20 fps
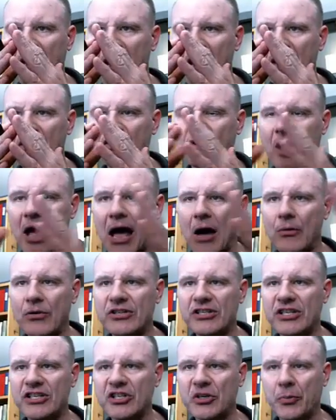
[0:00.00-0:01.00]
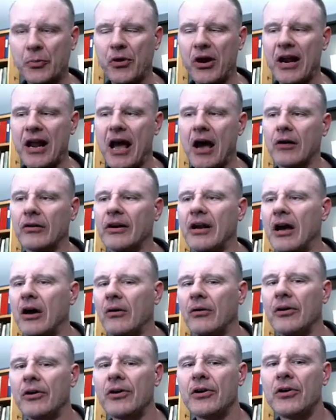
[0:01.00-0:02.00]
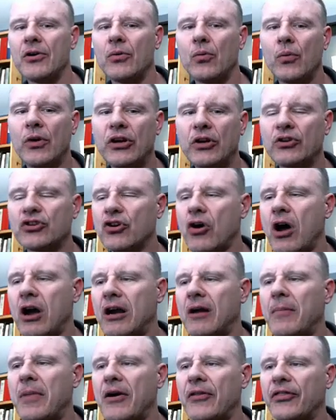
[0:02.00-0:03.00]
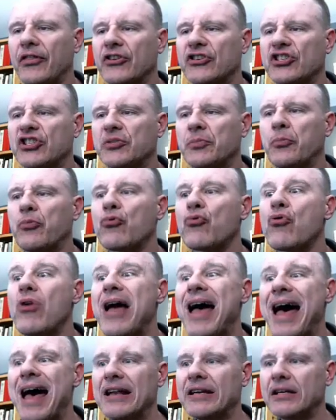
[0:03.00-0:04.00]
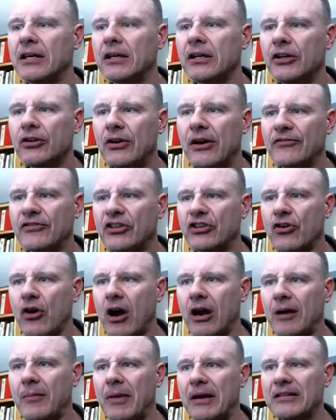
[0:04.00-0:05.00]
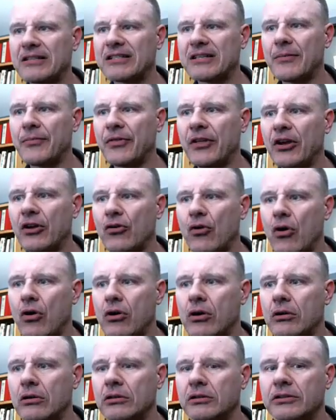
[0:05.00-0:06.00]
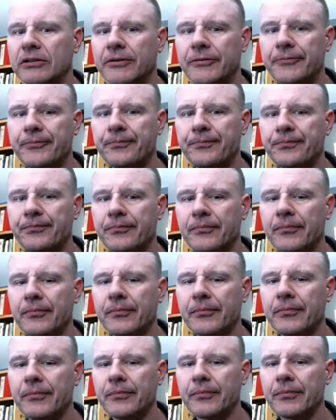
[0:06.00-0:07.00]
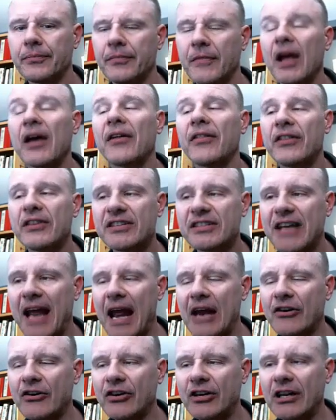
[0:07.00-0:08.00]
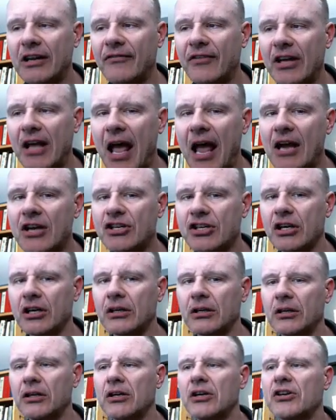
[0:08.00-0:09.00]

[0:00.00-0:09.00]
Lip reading: So how is it spread out? Now, when you talk about the spread, you have to talk about something called the standard deviation.